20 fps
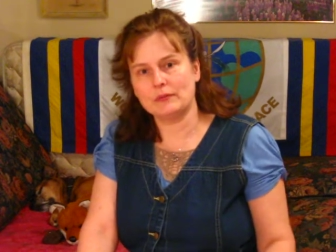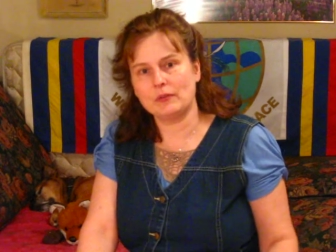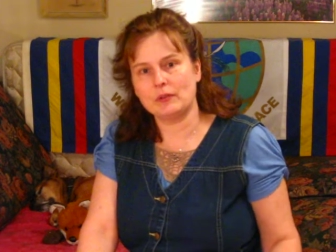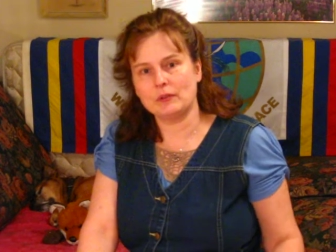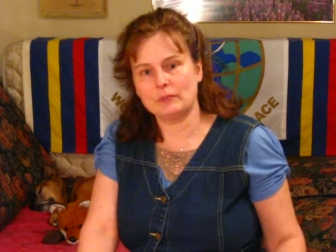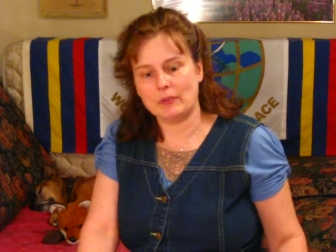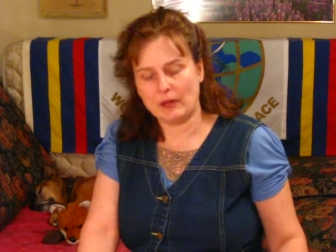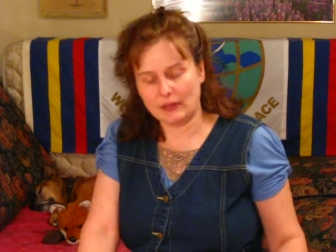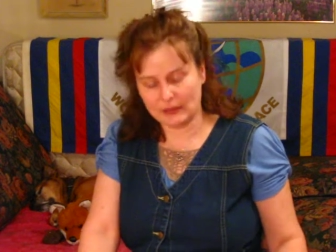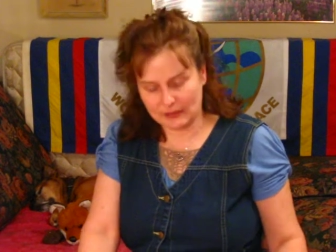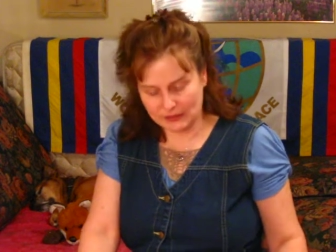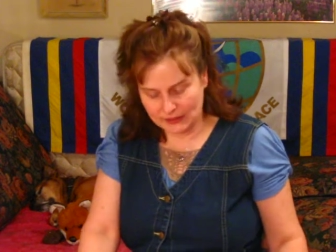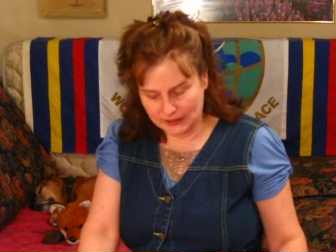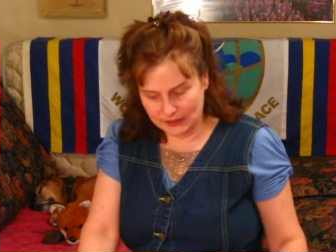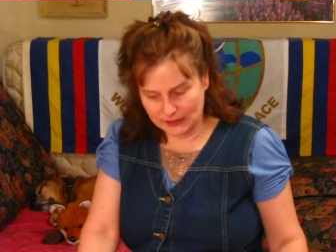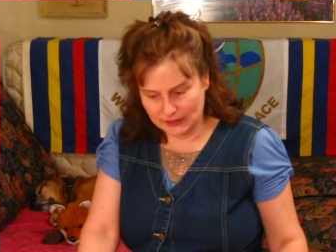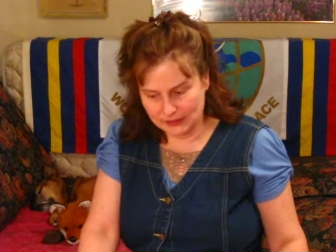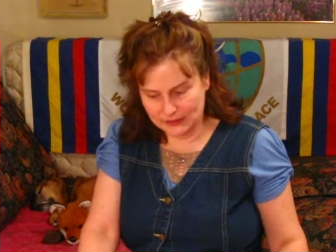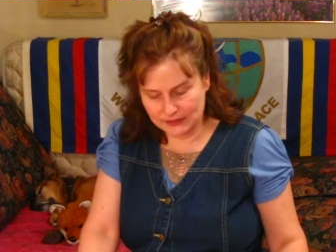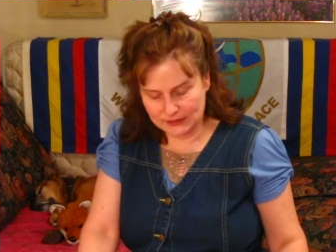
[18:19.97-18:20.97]
foreign
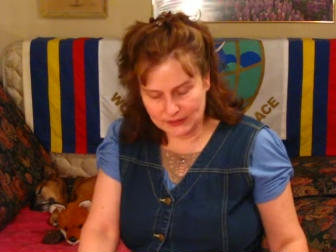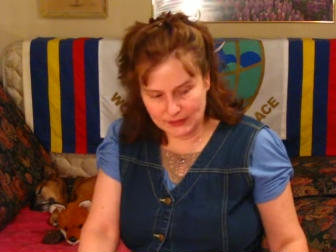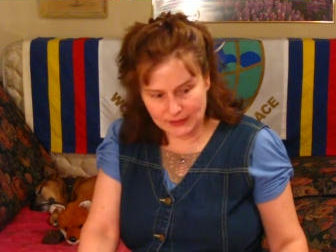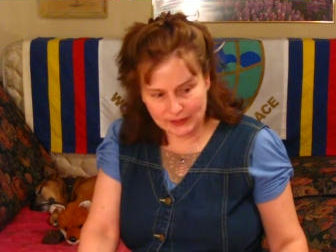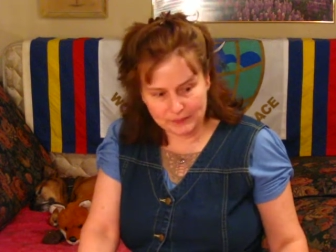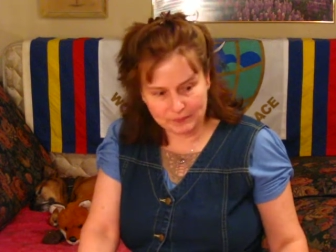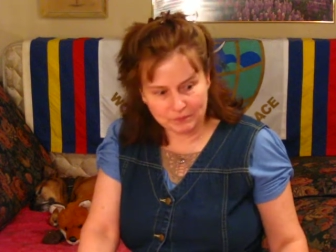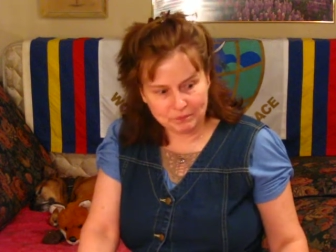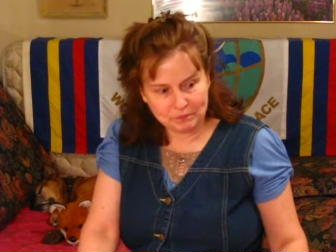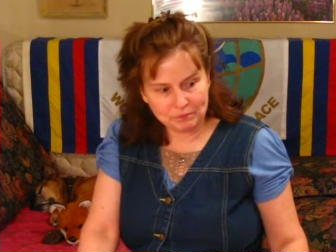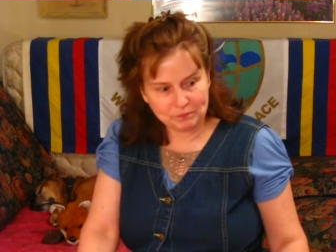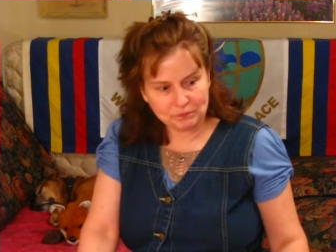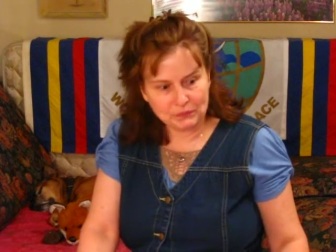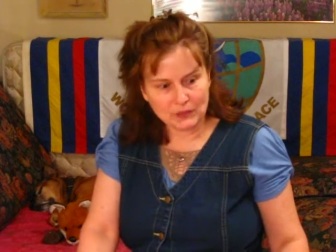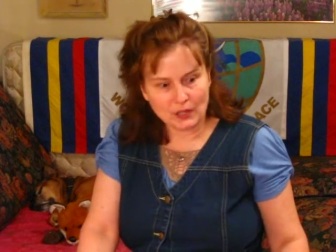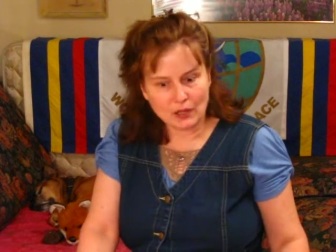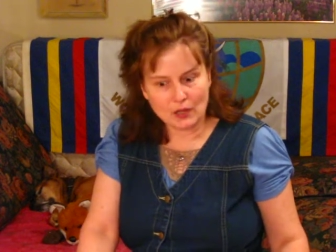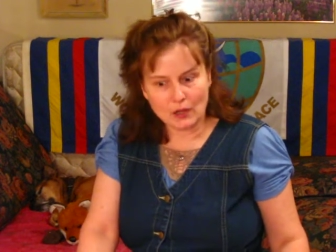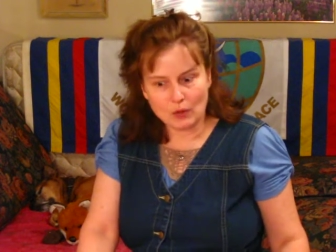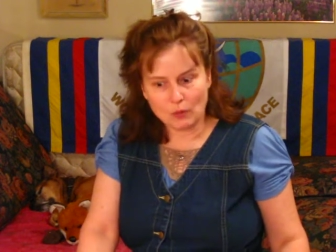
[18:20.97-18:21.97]
policy and seeing
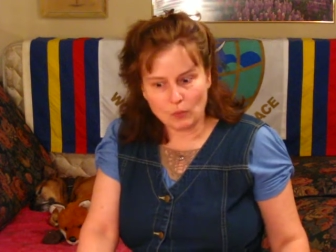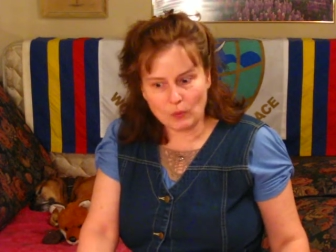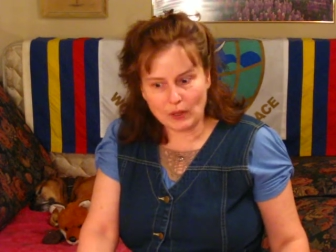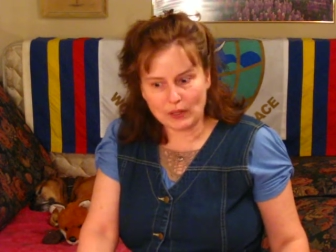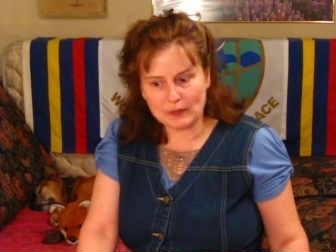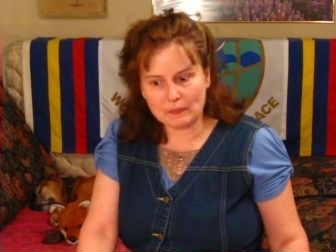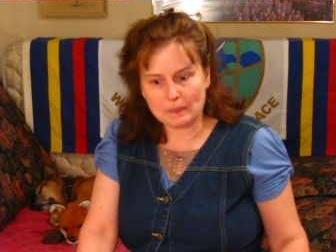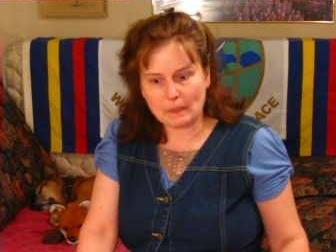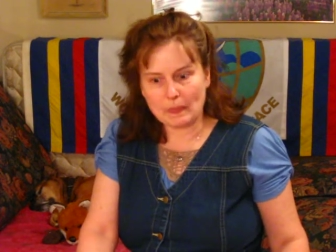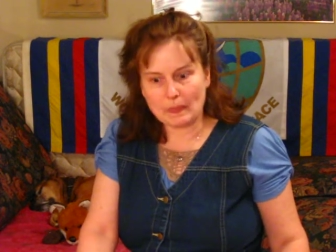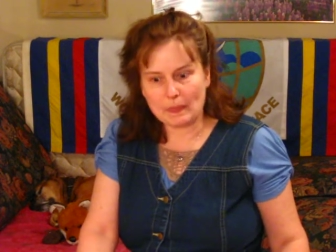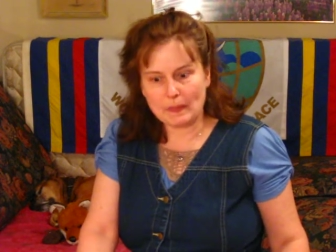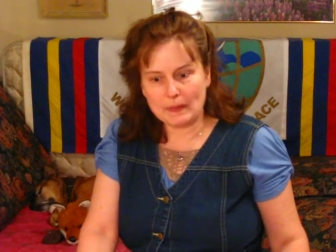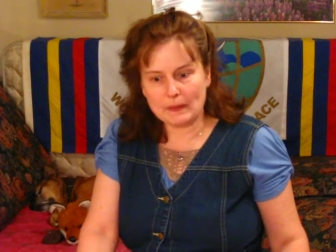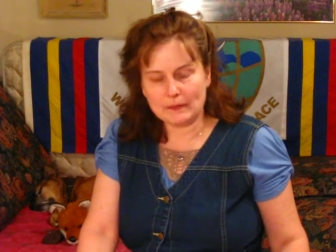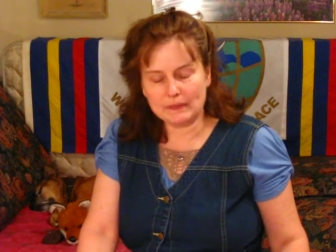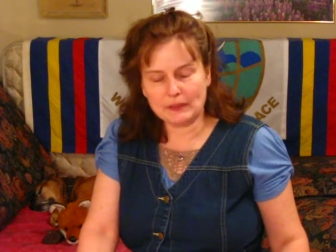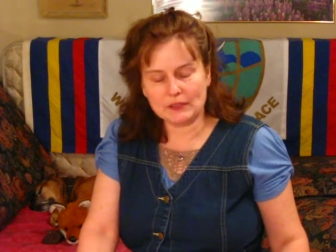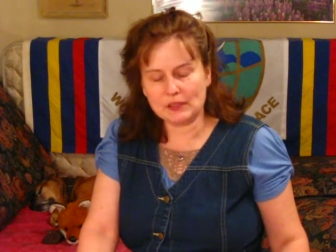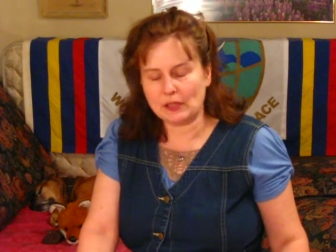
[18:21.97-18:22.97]
what
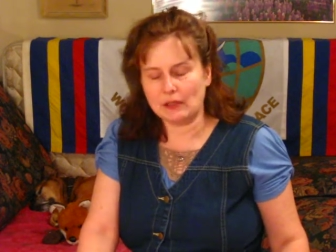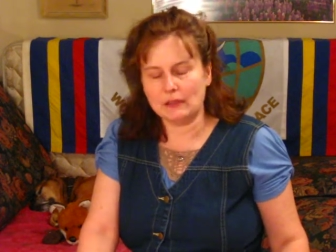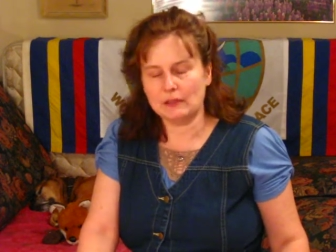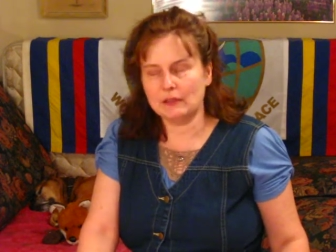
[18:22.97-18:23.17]
there's